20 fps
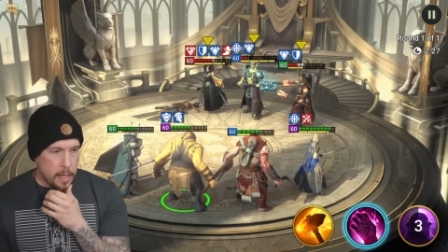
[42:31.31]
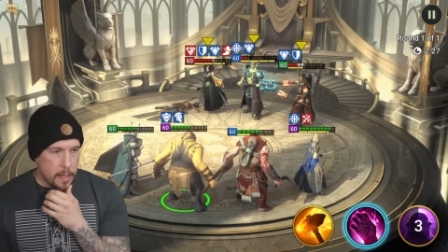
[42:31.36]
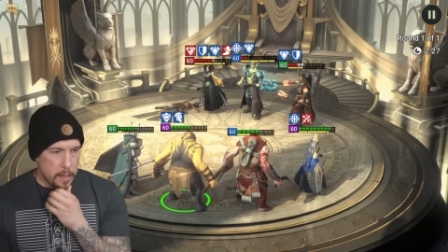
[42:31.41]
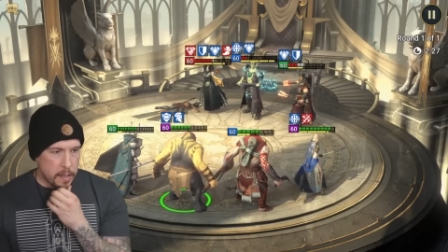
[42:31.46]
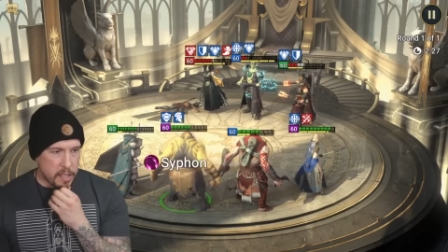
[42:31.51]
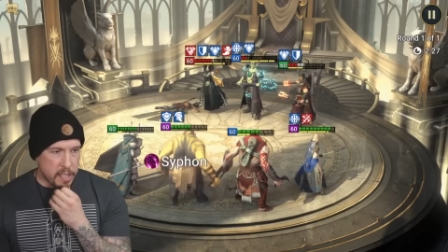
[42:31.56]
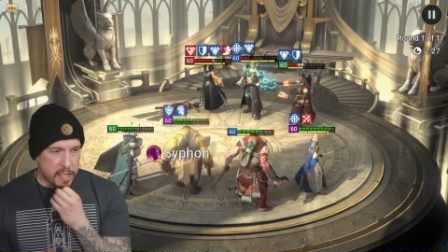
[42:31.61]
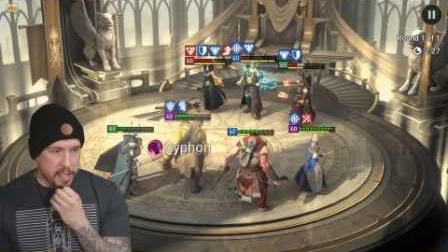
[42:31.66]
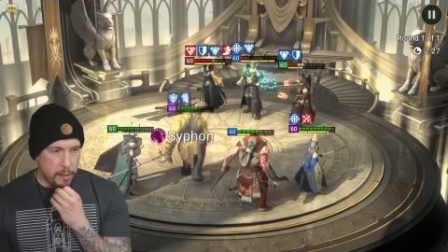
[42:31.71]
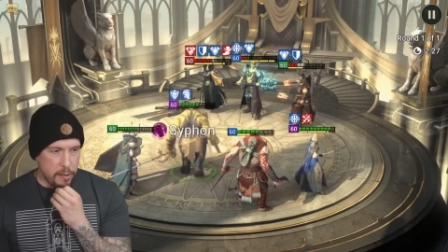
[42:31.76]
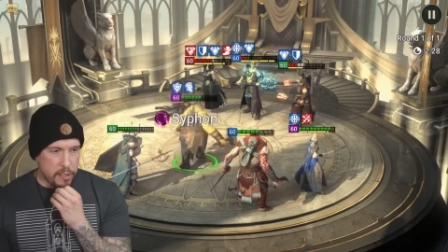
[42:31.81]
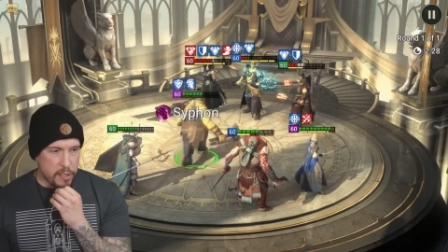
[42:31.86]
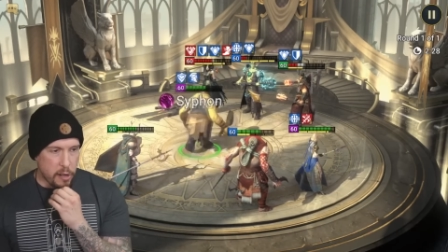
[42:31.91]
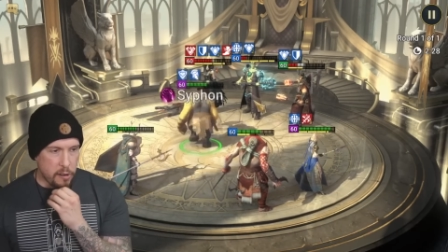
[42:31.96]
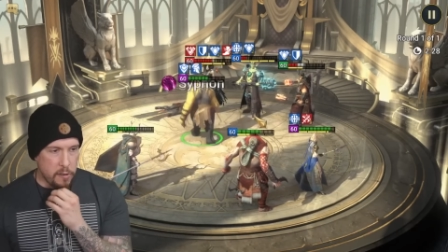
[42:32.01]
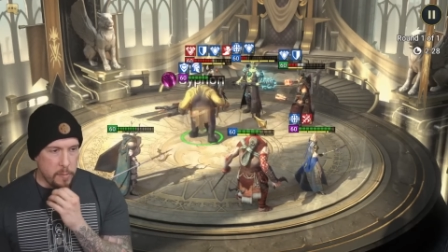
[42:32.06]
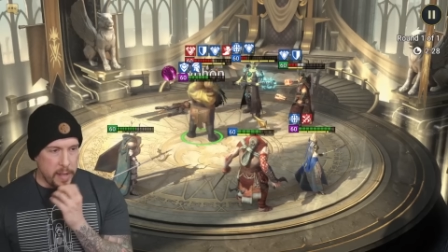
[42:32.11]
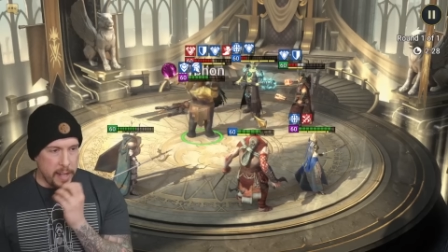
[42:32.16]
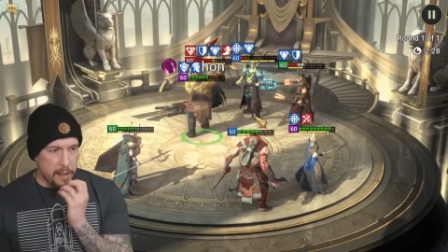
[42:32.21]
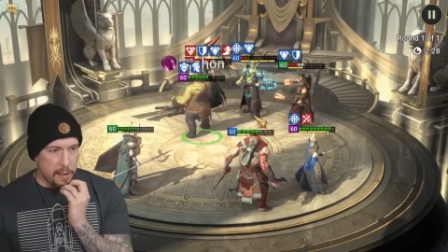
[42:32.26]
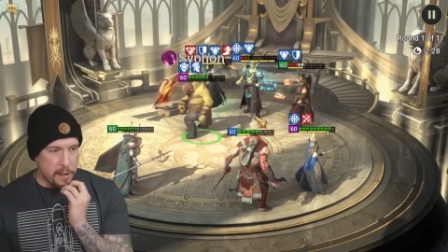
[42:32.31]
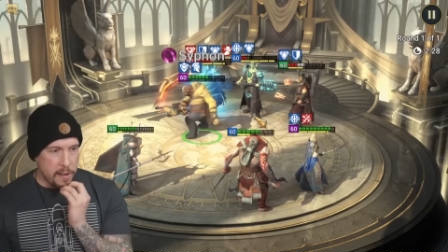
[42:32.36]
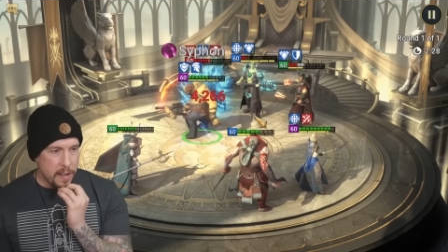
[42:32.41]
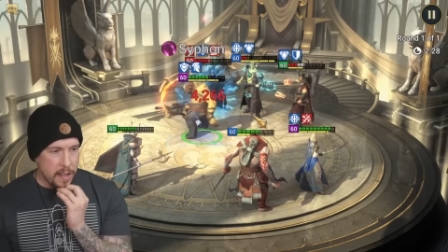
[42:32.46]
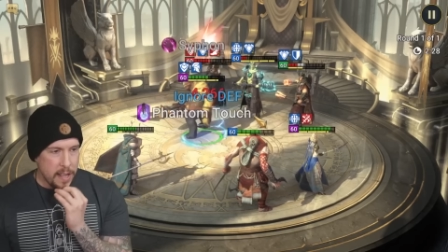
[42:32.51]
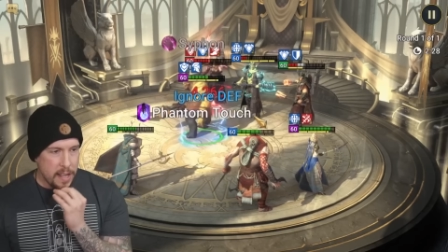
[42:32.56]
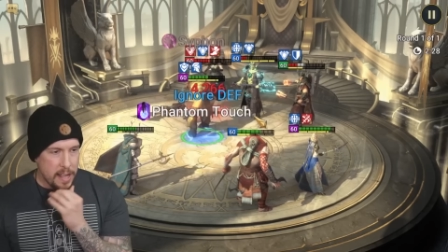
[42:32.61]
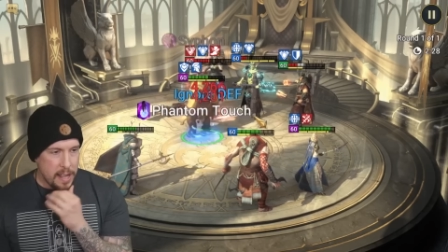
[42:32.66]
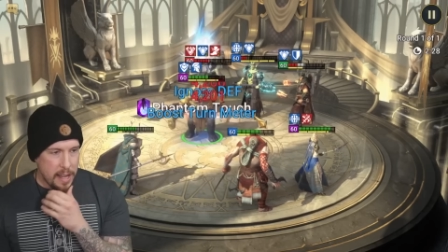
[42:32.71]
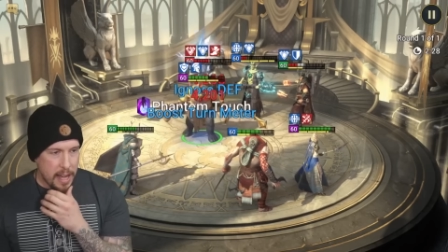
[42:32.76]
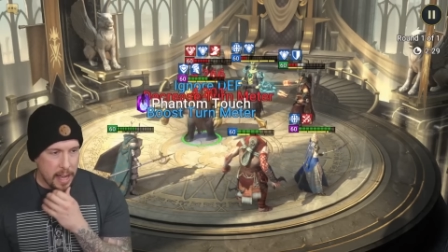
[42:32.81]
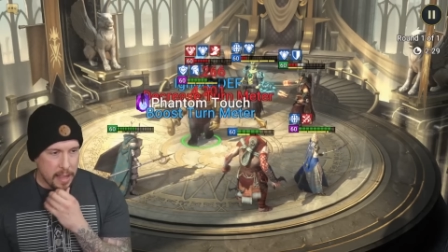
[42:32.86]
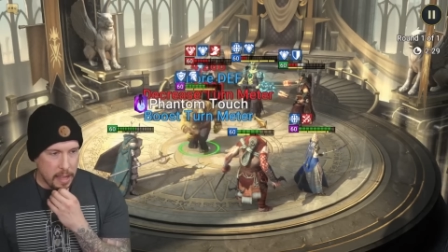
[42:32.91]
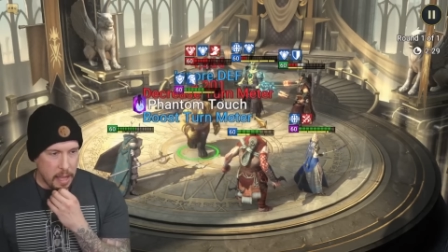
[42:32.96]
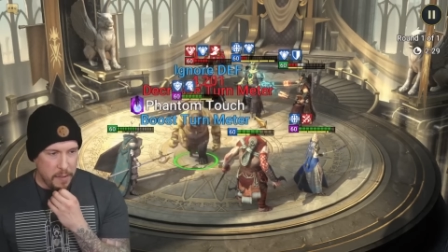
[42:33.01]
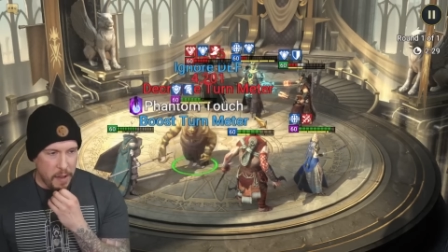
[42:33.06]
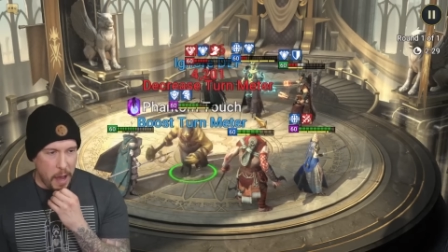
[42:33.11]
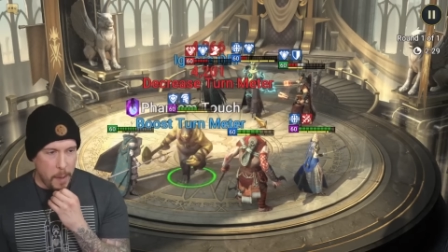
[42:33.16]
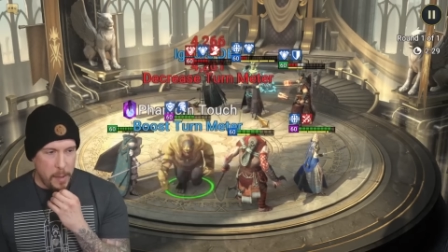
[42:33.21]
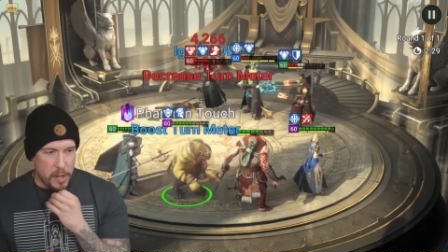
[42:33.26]
Let's steal turn meter. I
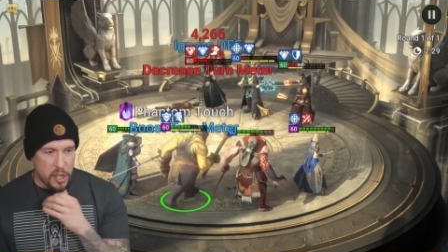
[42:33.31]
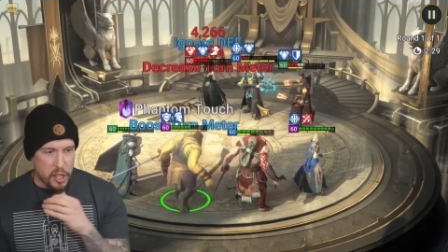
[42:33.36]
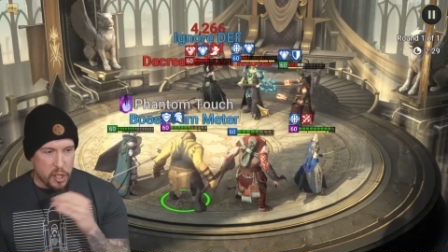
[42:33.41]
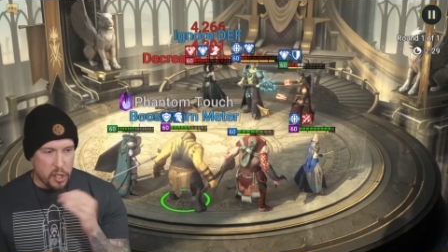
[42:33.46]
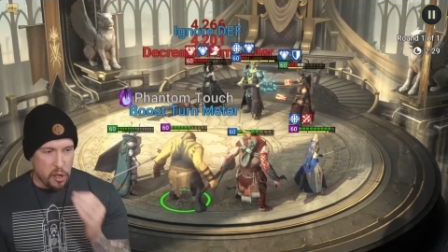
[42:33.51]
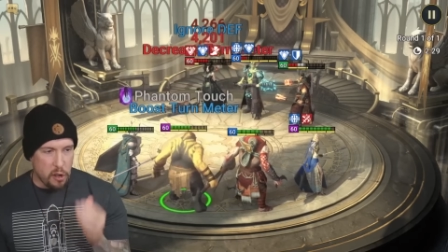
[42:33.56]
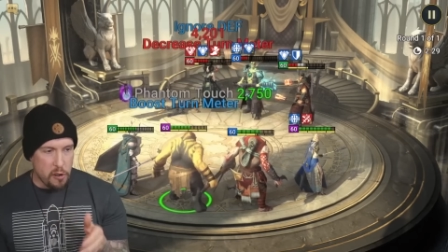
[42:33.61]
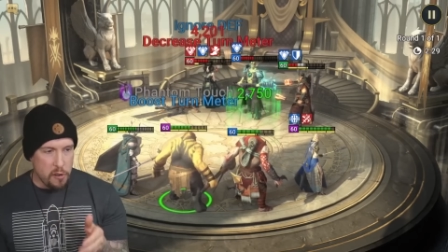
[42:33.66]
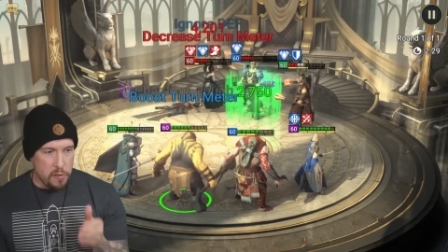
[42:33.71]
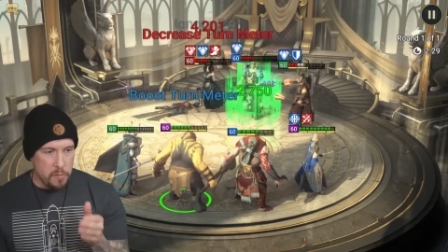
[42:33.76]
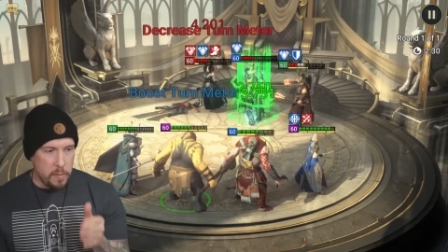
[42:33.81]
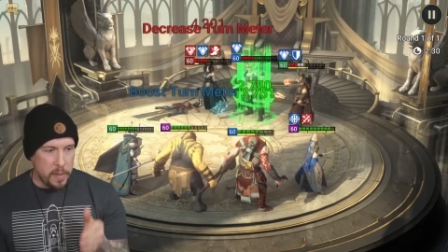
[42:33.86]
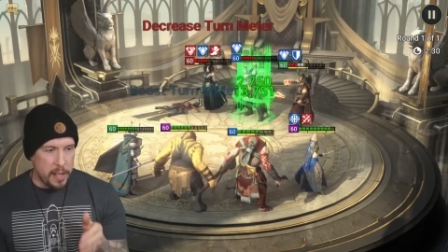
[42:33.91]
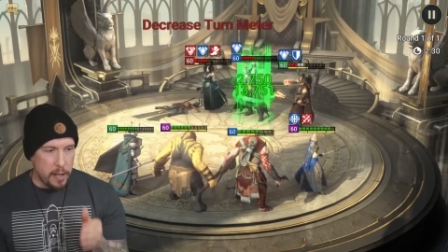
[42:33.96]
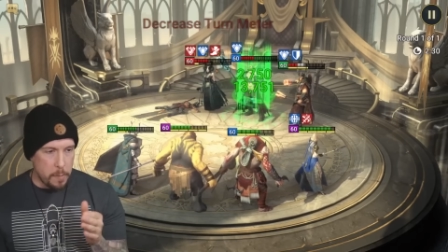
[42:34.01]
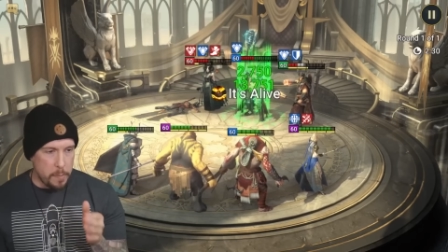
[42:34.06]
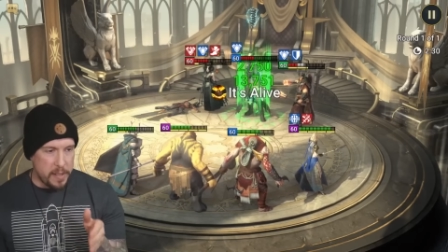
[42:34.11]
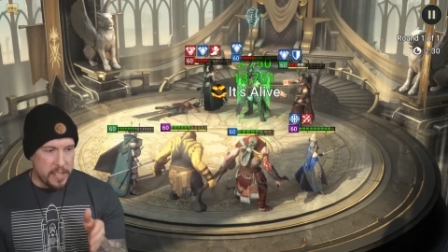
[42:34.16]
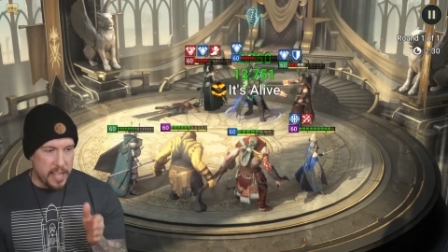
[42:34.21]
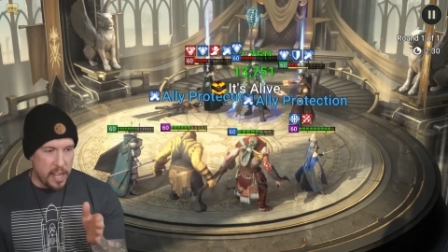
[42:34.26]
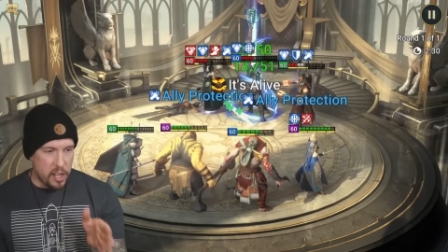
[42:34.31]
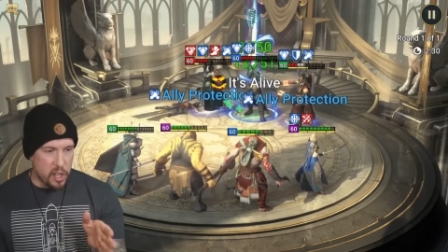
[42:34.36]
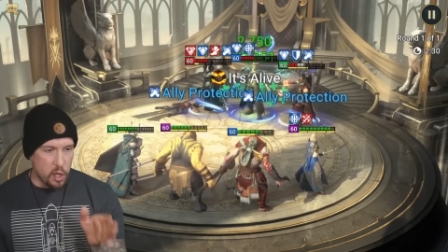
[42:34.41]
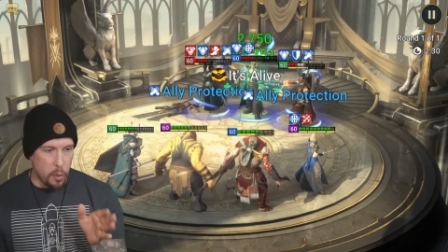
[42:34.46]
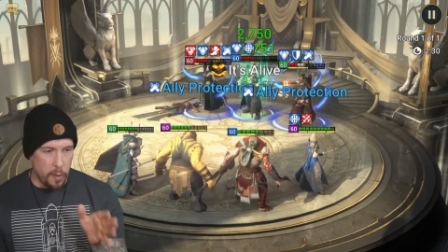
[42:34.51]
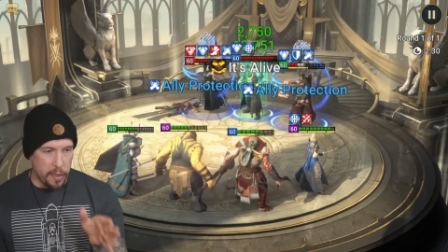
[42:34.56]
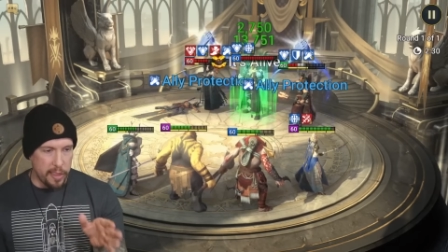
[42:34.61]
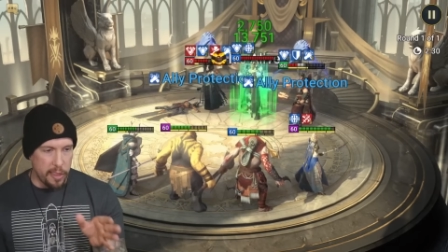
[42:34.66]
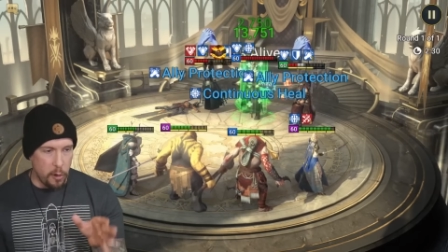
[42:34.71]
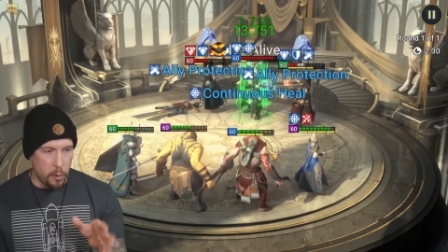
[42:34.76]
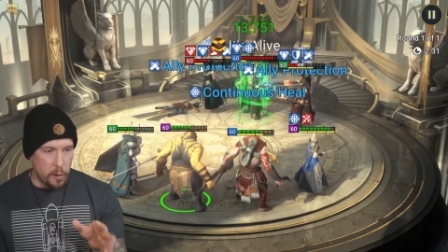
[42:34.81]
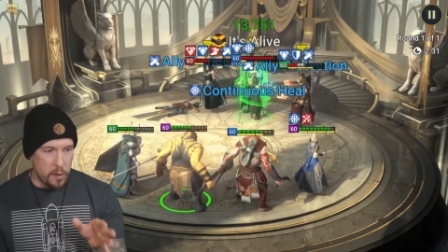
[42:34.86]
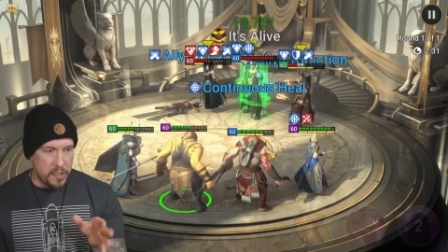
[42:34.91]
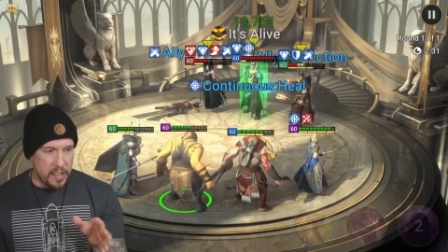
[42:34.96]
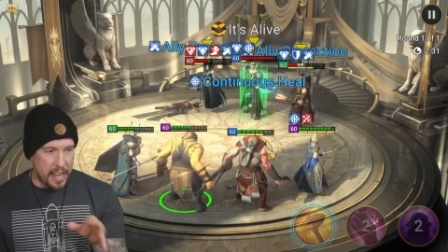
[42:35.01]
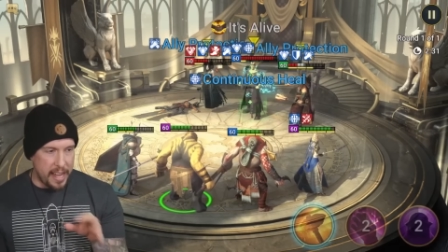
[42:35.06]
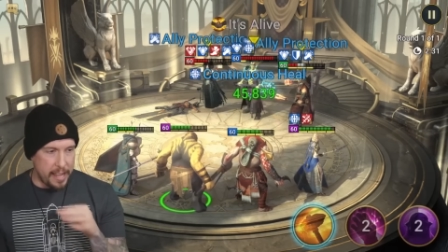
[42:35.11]
love how much turn meter potential with Lorne's